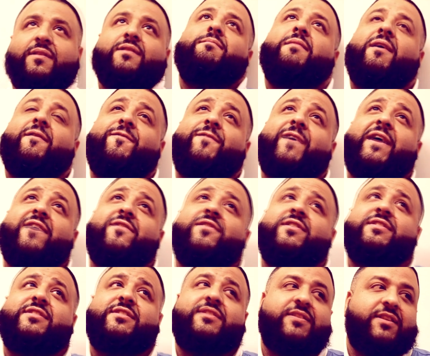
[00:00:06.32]
My
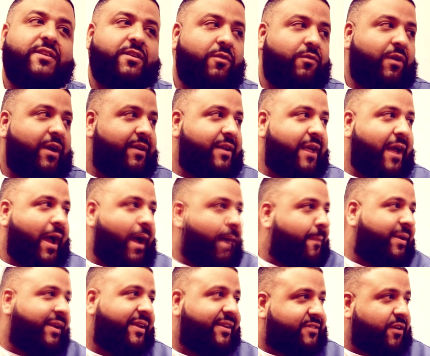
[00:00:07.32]
favorite sneaker right now, I
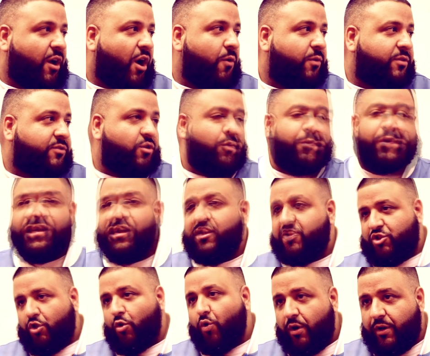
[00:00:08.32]
mean, it's always going to be
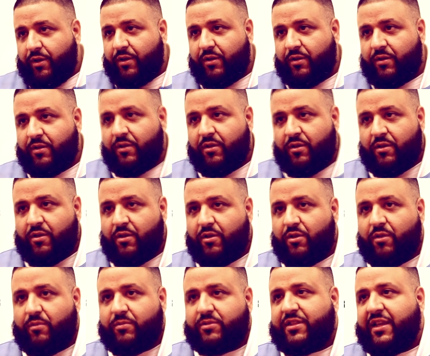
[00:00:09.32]
a Jordan. You
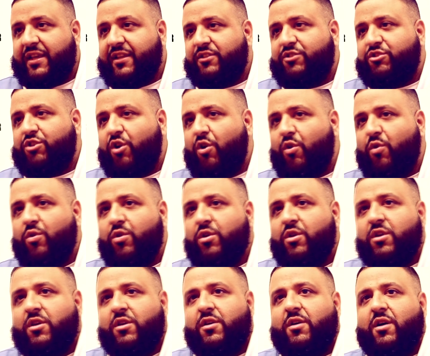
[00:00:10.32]
know what I'm saying? So,
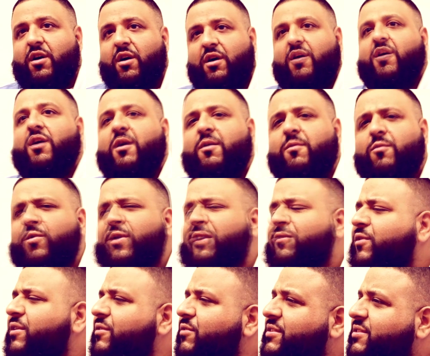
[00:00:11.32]
uh,
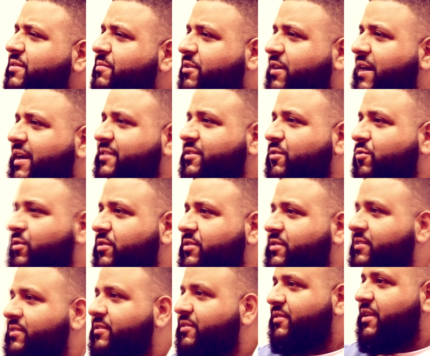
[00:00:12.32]
what, what, what's some classic ones
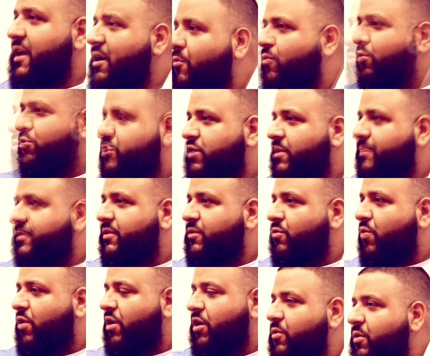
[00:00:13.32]
that jumped in
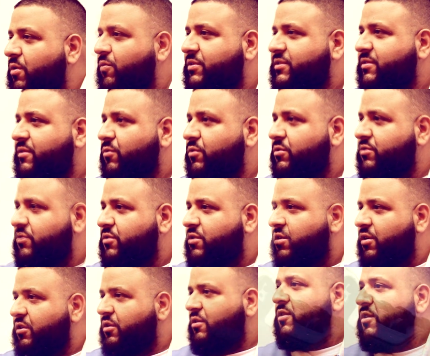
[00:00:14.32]
the water with? What's it, what's it
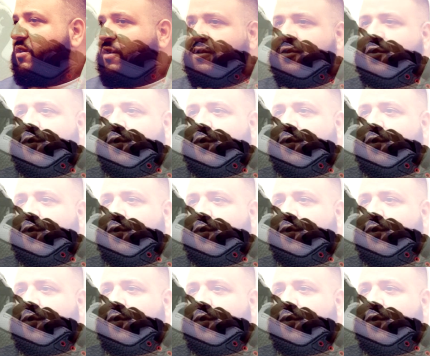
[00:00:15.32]
threes.